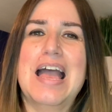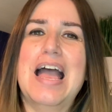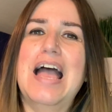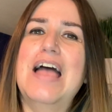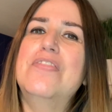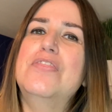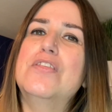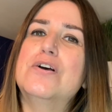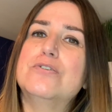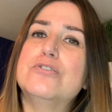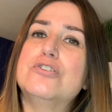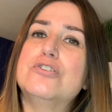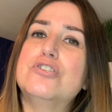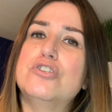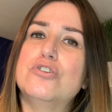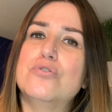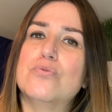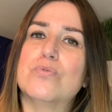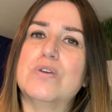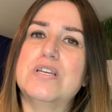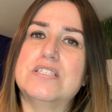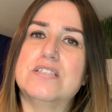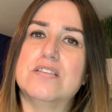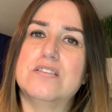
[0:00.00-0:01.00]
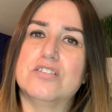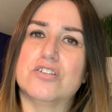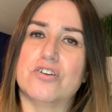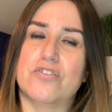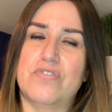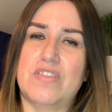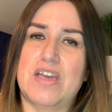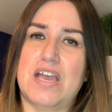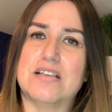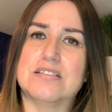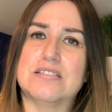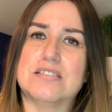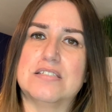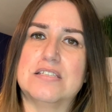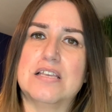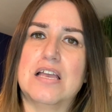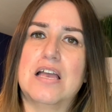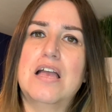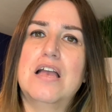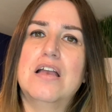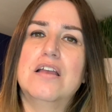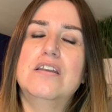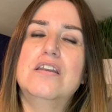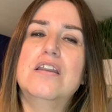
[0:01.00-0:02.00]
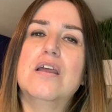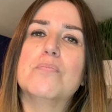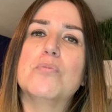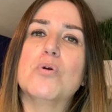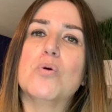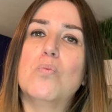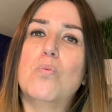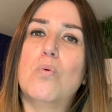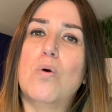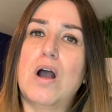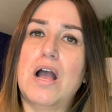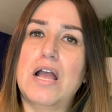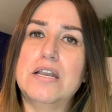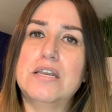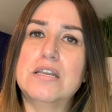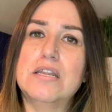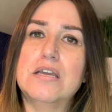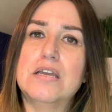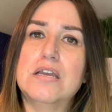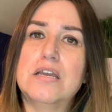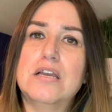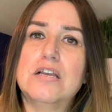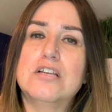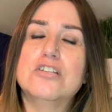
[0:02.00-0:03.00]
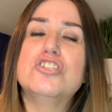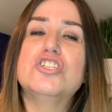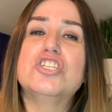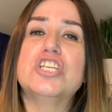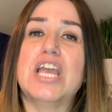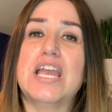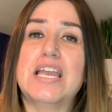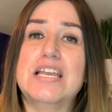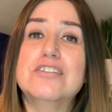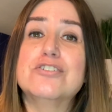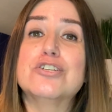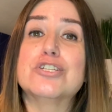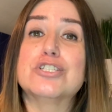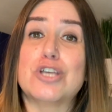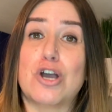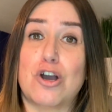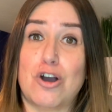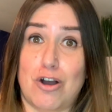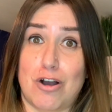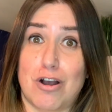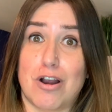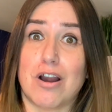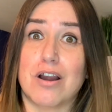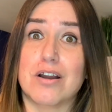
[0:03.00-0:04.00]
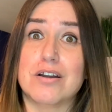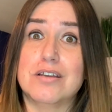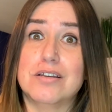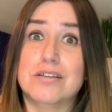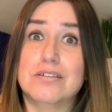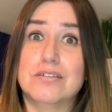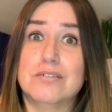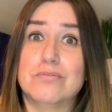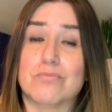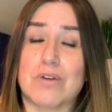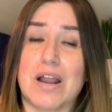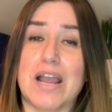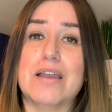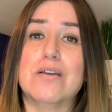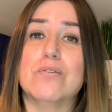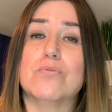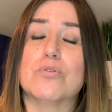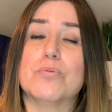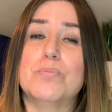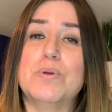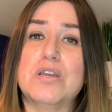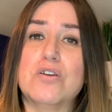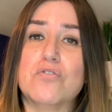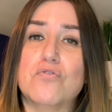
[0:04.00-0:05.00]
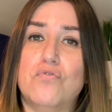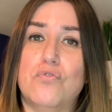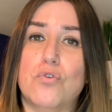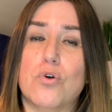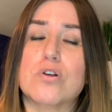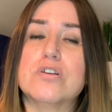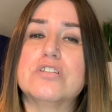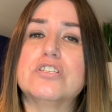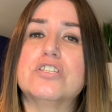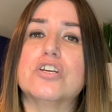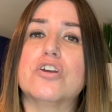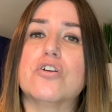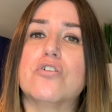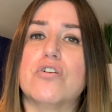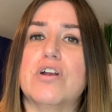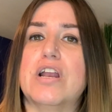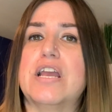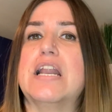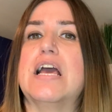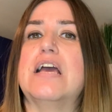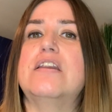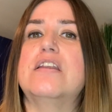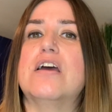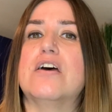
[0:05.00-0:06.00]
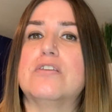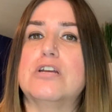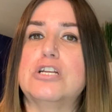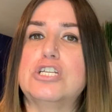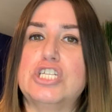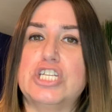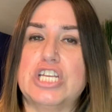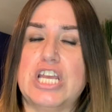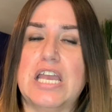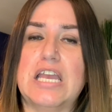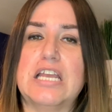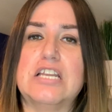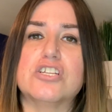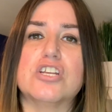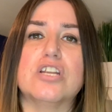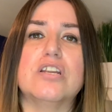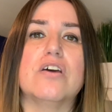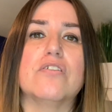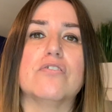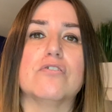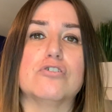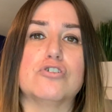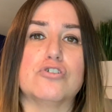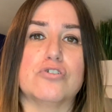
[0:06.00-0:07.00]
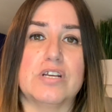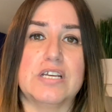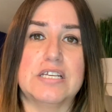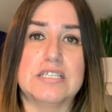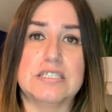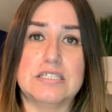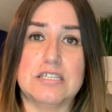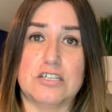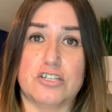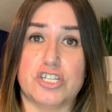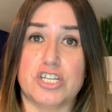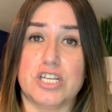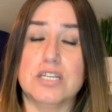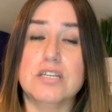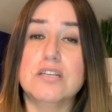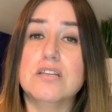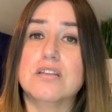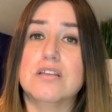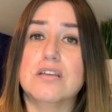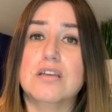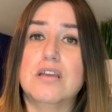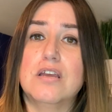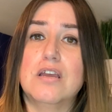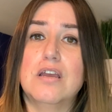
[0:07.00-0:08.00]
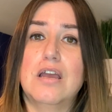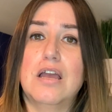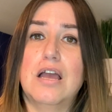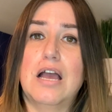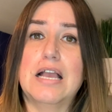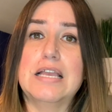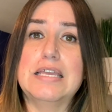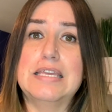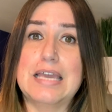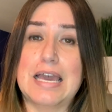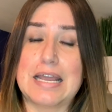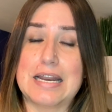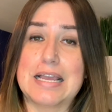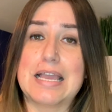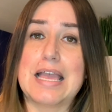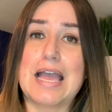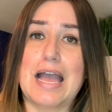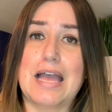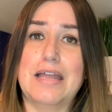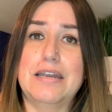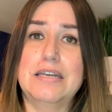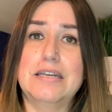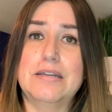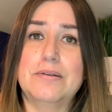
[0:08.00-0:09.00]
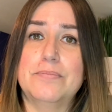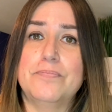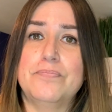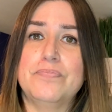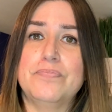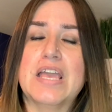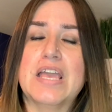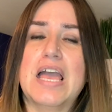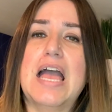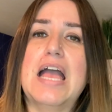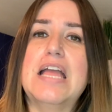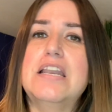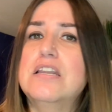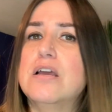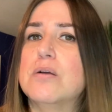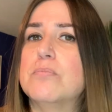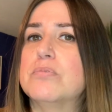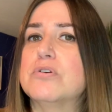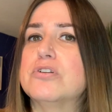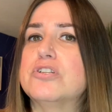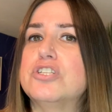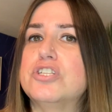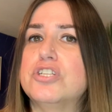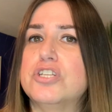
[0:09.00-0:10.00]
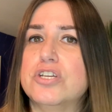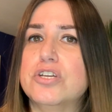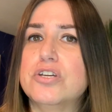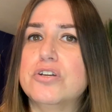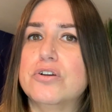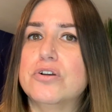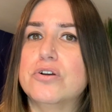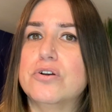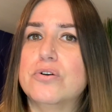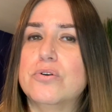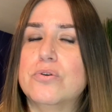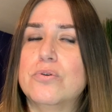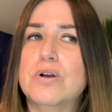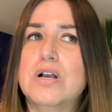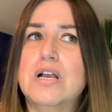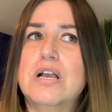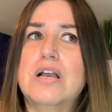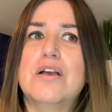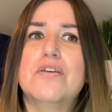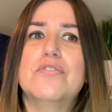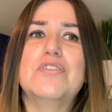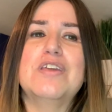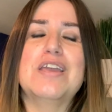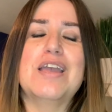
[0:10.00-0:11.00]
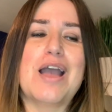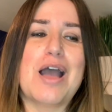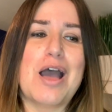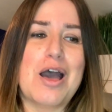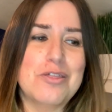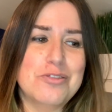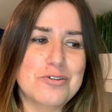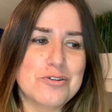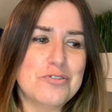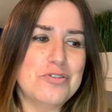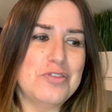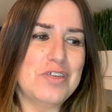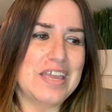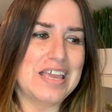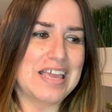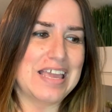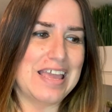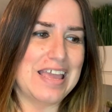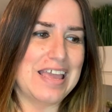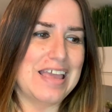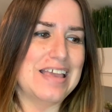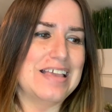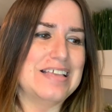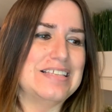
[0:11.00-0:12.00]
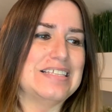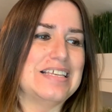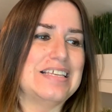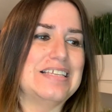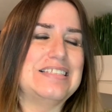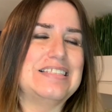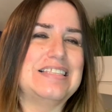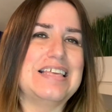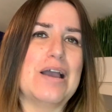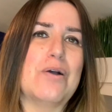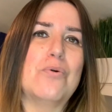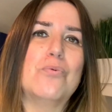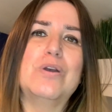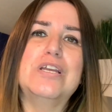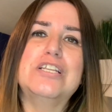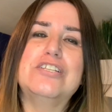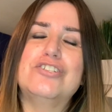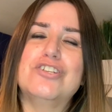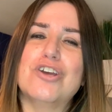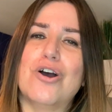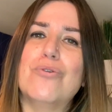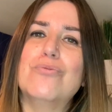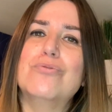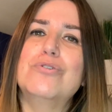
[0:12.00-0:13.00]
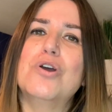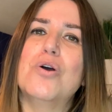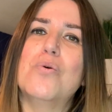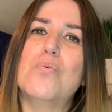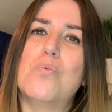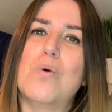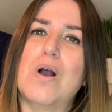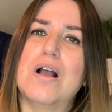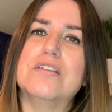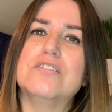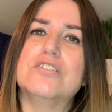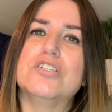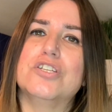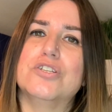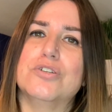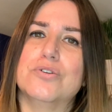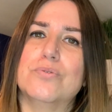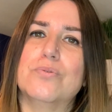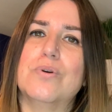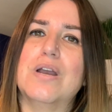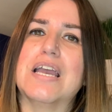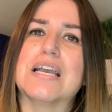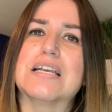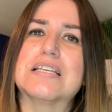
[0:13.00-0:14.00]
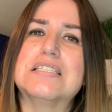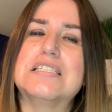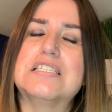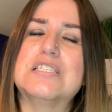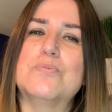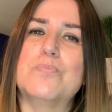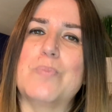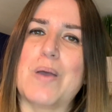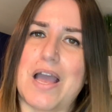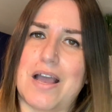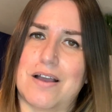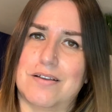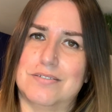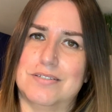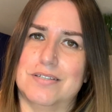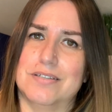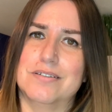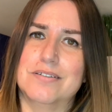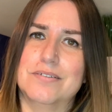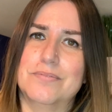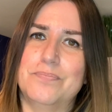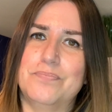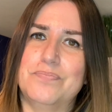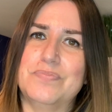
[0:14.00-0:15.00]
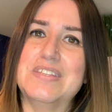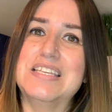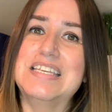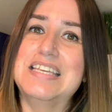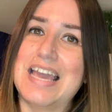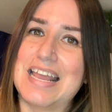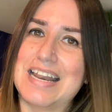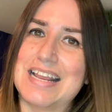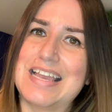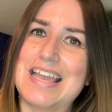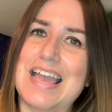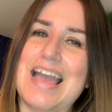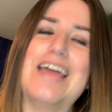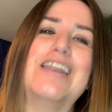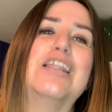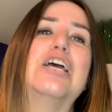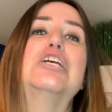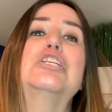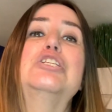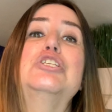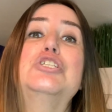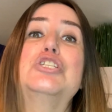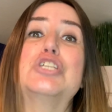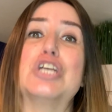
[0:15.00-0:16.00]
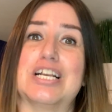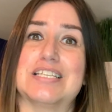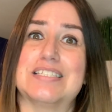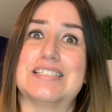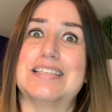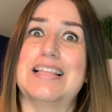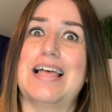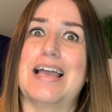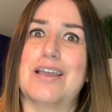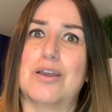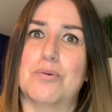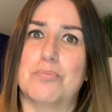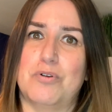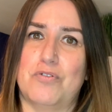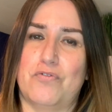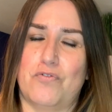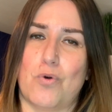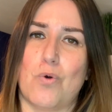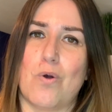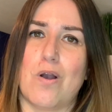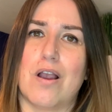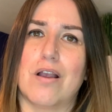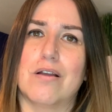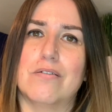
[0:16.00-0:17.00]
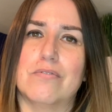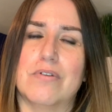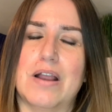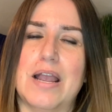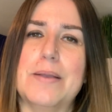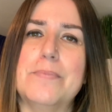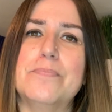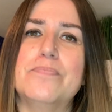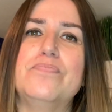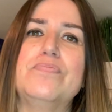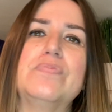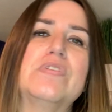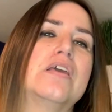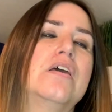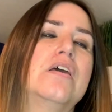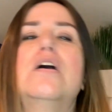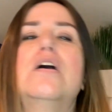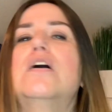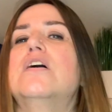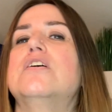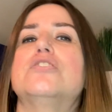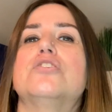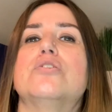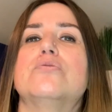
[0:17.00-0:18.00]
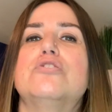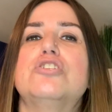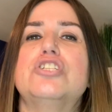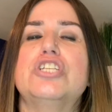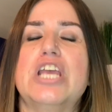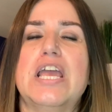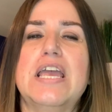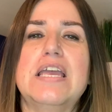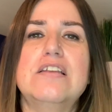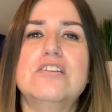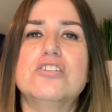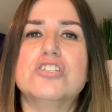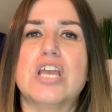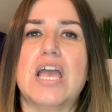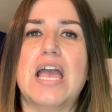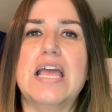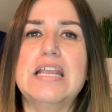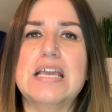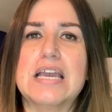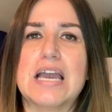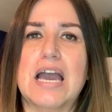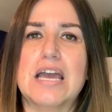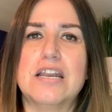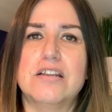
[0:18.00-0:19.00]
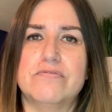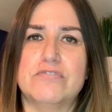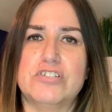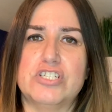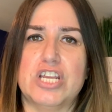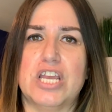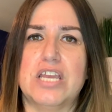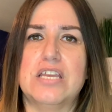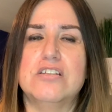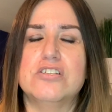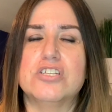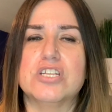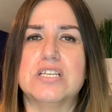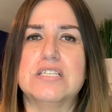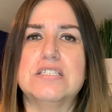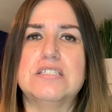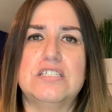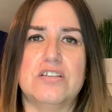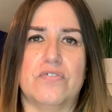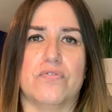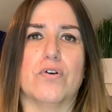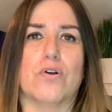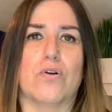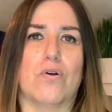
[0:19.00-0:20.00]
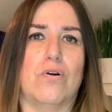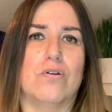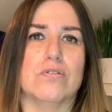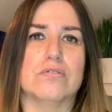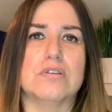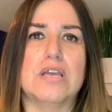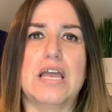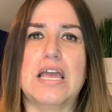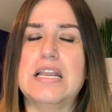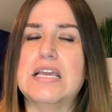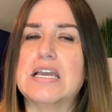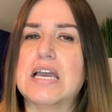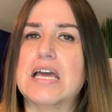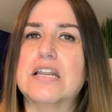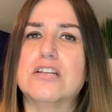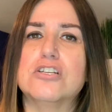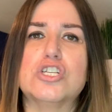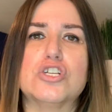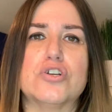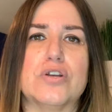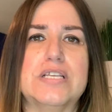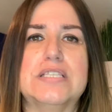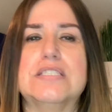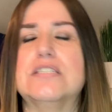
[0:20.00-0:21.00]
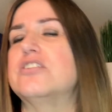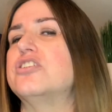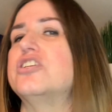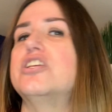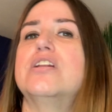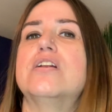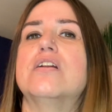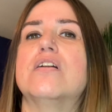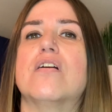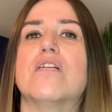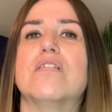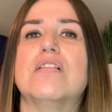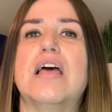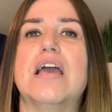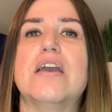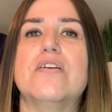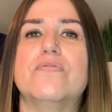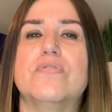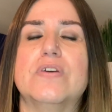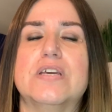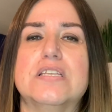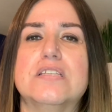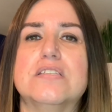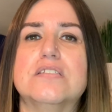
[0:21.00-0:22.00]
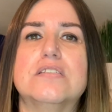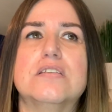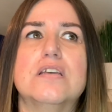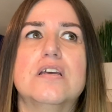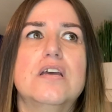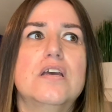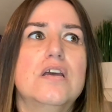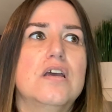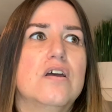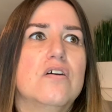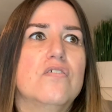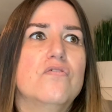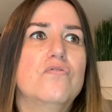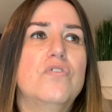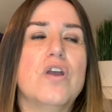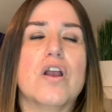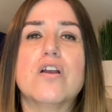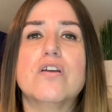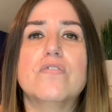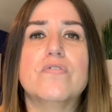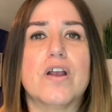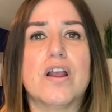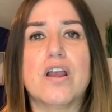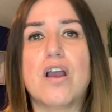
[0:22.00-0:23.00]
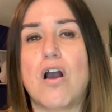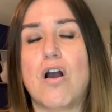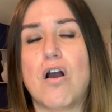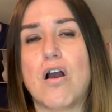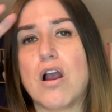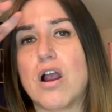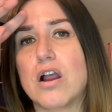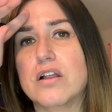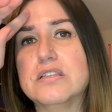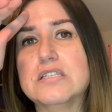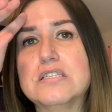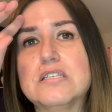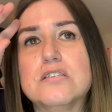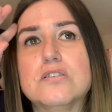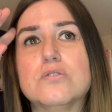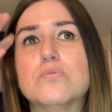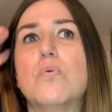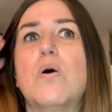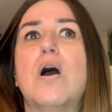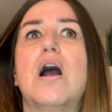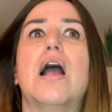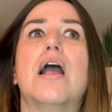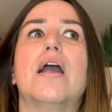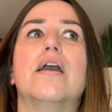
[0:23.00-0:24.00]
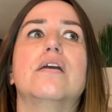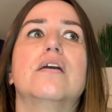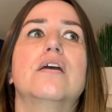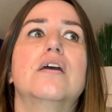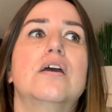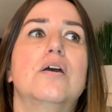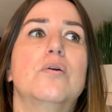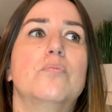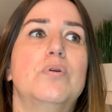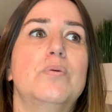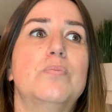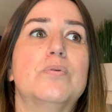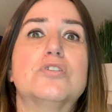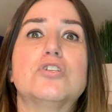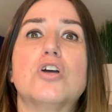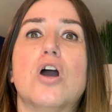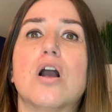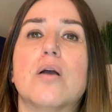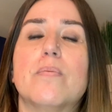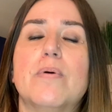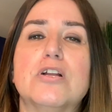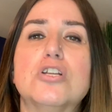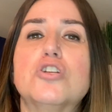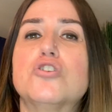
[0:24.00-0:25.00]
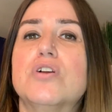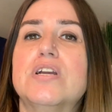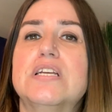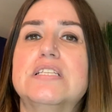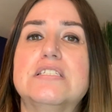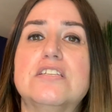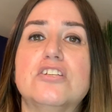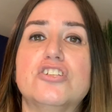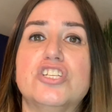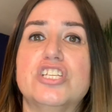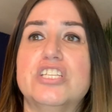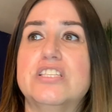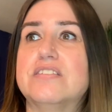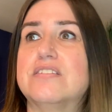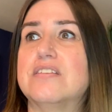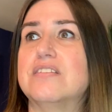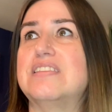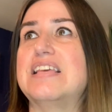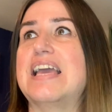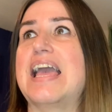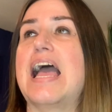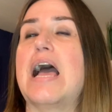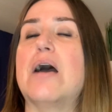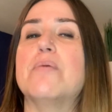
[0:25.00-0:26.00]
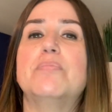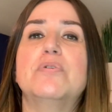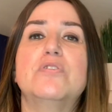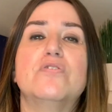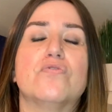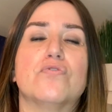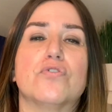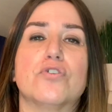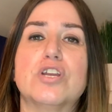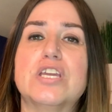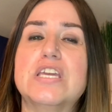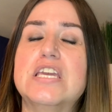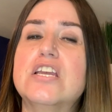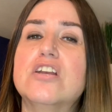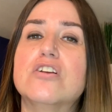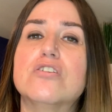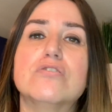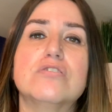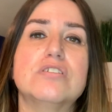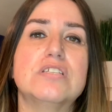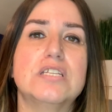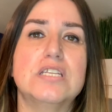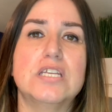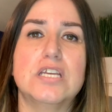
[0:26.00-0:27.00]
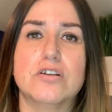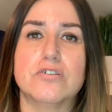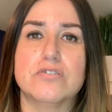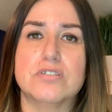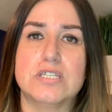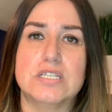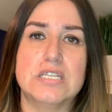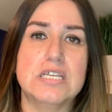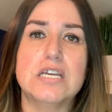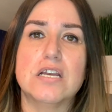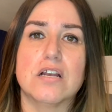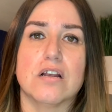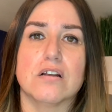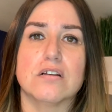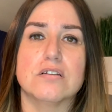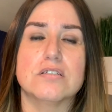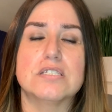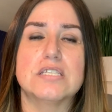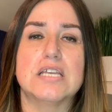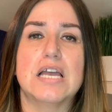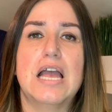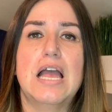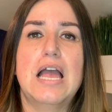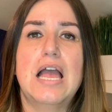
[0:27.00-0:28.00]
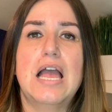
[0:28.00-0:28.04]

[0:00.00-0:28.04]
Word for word: And those two reasons are this. Number one, change is hard, right? We're being forced to create another change, another transition, yet again. And number two, the other thing is, is that we don't know what to expect. Yet again, just like before, right? So change, any kind of change is difficult. Any kind of transition in our life is very, very hard. This is why people talk about transitions, that they happen for years and years and years.